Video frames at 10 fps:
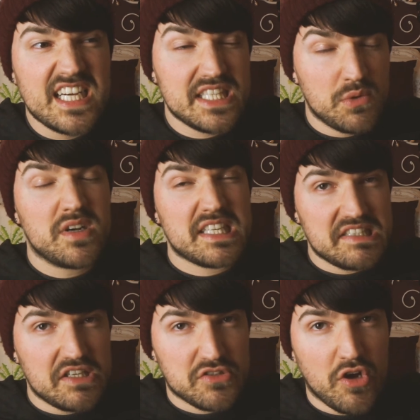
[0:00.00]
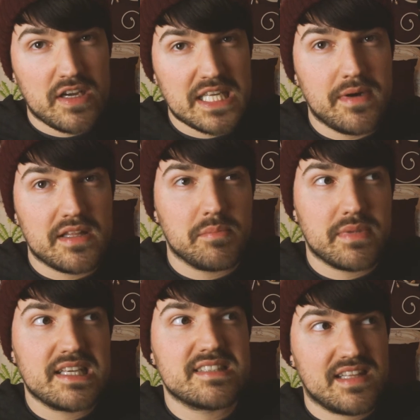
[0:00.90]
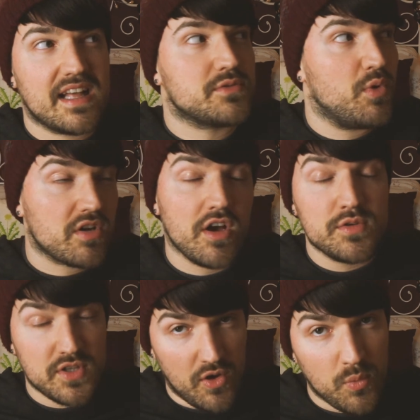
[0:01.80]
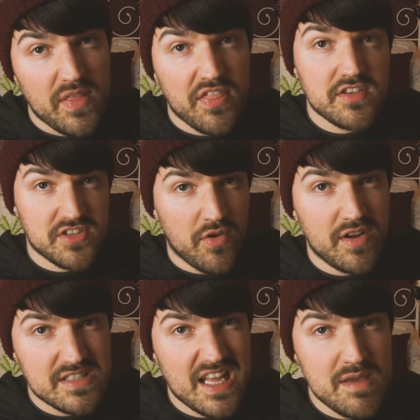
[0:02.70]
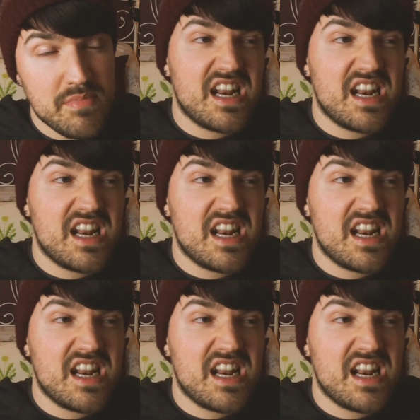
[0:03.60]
and they want to see us talking about them because that's what goes along with the stereotype.